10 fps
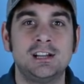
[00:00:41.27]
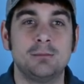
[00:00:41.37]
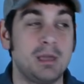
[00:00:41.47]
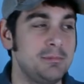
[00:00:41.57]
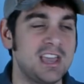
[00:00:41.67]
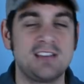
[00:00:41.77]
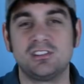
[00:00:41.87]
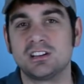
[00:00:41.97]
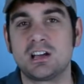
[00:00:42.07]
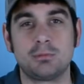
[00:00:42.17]
Maybe you have
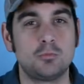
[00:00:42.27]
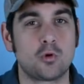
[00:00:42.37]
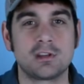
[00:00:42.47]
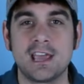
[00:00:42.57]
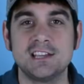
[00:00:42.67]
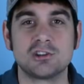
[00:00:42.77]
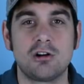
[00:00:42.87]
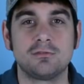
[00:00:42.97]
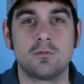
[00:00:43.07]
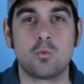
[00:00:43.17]
a couple more days
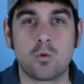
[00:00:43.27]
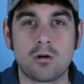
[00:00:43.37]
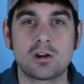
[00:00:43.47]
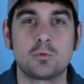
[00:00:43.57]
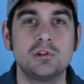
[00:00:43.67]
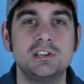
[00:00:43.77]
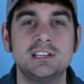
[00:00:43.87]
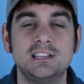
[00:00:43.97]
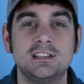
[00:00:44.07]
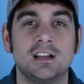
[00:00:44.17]
off of work where you
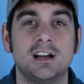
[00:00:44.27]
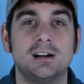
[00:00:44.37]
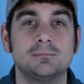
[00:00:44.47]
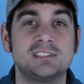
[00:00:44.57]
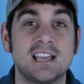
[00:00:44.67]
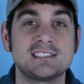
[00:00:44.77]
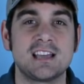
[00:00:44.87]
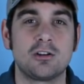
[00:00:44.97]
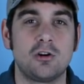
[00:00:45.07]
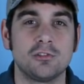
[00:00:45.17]
can test
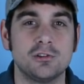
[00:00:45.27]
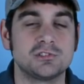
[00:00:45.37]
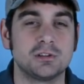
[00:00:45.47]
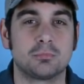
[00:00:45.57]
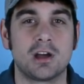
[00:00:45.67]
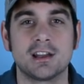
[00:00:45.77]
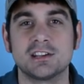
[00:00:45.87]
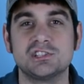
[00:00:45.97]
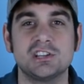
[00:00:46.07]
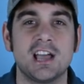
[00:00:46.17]
out all those good
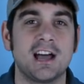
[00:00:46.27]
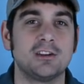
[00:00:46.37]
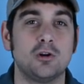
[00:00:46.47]
products you got,